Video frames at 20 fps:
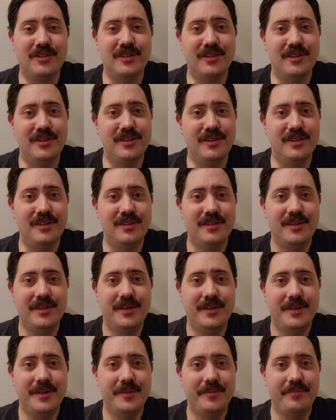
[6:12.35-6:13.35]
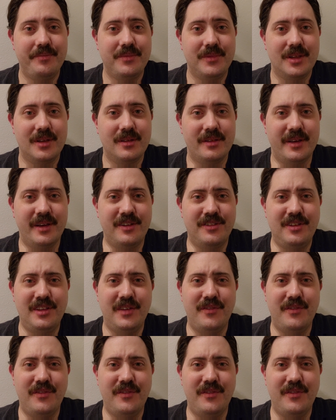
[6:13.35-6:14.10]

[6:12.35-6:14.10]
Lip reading: And like I said,